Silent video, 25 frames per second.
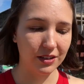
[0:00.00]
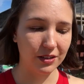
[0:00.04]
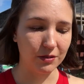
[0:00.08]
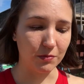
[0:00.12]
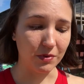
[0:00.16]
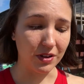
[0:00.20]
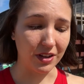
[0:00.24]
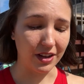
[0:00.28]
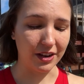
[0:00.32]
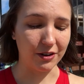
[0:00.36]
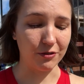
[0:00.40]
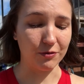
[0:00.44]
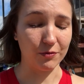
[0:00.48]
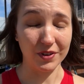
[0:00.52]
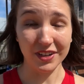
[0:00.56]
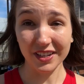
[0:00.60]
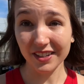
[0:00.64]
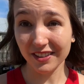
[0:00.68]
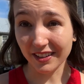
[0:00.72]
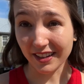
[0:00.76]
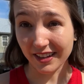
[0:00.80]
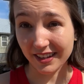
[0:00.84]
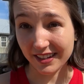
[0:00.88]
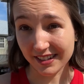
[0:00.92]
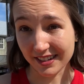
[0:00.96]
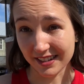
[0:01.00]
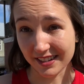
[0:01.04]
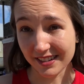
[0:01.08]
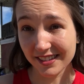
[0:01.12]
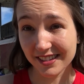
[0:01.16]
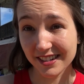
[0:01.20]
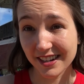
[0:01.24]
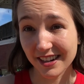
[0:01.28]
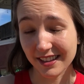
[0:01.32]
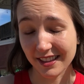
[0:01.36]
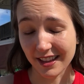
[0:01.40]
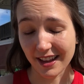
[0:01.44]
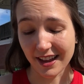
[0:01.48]
But I
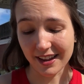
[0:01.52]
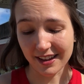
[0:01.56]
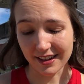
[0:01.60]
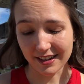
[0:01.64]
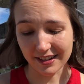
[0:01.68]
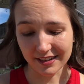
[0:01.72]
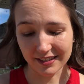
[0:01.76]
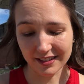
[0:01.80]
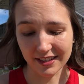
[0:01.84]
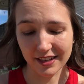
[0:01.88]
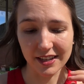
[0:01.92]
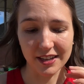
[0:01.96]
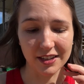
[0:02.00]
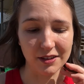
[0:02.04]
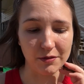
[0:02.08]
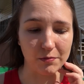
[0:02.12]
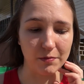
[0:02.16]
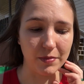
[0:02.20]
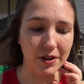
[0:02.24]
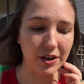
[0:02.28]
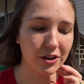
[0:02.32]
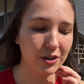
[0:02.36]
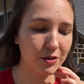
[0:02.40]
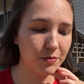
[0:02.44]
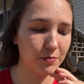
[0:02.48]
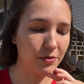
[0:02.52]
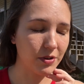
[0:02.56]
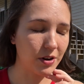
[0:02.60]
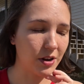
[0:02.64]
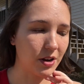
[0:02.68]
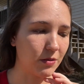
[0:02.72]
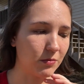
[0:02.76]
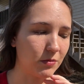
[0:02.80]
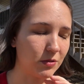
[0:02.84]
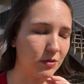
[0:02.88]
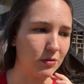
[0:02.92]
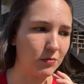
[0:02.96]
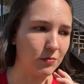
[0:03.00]
realized that the bigger
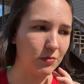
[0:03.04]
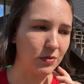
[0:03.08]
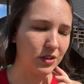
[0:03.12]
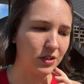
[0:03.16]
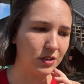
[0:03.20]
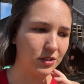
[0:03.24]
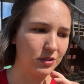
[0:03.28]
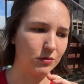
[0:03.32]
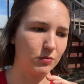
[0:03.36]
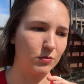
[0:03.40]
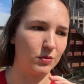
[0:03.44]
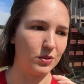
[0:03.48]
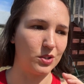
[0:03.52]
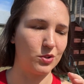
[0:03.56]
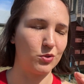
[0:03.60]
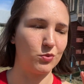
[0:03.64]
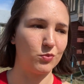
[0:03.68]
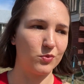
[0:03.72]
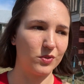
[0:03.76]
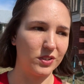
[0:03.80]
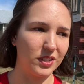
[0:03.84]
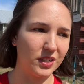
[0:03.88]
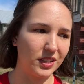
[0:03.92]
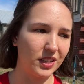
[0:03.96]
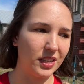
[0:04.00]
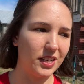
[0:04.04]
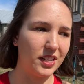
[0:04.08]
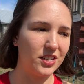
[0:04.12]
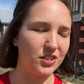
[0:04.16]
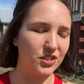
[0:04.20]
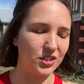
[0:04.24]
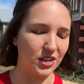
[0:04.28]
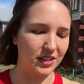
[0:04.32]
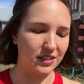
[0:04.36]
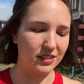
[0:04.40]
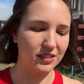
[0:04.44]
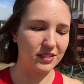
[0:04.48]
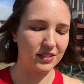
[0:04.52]
problem was really
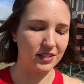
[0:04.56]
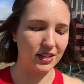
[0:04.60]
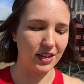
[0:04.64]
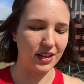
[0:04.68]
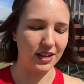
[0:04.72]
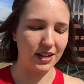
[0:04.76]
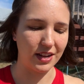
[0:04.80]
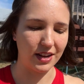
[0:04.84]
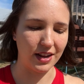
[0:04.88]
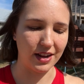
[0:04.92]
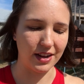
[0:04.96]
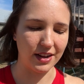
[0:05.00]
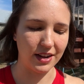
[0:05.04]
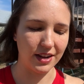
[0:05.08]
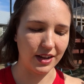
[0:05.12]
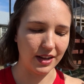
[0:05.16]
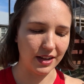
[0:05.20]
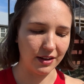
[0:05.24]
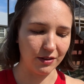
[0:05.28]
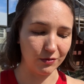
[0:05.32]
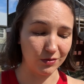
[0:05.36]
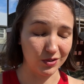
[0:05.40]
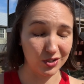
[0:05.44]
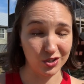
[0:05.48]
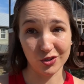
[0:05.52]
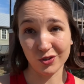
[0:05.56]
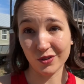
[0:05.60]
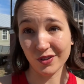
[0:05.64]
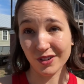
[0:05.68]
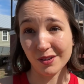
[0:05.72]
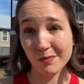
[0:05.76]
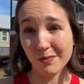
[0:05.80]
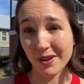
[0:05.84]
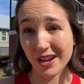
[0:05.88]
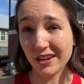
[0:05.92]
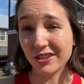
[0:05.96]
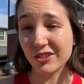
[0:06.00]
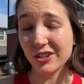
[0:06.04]
just that I was doing
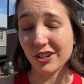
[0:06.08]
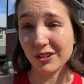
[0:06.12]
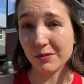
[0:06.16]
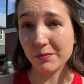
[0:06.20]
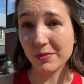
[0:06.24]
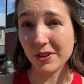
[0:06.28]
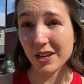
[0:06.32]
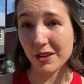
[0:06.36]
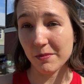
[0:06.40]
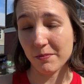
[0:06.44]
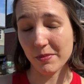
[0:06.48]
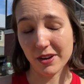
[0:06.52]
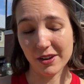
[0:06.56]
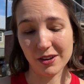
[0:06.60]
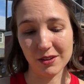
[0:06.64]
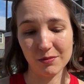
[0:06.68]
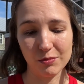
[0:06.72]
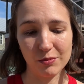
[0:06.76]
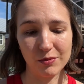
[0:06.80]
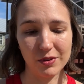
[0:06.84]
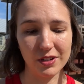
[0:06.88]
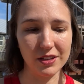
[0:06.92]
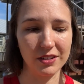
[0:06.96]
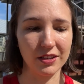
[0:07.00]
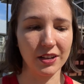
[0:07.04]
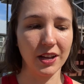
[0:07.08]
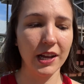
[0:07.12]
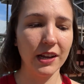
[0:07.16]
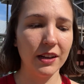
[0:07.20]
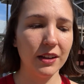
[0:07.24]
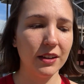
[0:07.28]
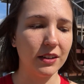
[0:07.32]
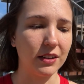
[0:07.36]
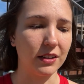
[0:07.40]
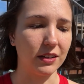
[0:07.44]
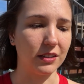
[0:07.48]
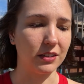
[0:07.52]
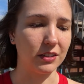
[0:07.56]
a bad job keeping up with
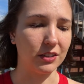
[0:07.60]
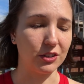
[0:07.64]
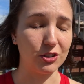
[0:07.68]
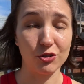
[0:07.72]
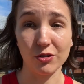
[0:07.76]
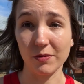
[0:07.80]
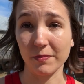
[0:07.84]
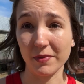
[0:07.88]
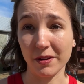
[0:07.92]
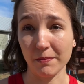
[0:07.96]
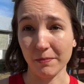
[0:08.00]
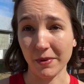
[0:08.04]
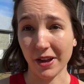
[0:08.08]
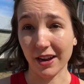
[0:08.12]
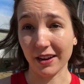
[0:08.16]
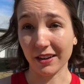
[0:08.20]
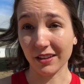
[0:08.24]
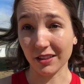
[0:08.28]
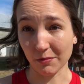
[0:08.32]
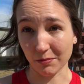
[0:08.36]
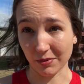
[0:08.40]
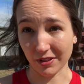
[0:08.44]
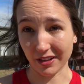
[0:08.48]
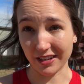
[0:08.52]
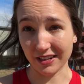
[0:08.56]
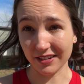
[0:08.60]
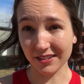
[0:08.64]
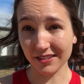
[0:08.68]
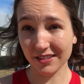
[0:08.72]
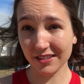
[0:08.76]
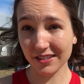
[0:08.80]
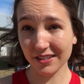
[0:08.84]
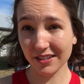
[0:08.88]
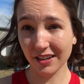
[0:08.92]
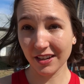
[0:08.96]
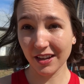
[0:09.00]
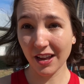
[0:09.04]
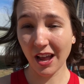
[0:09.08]
trimming back the plants.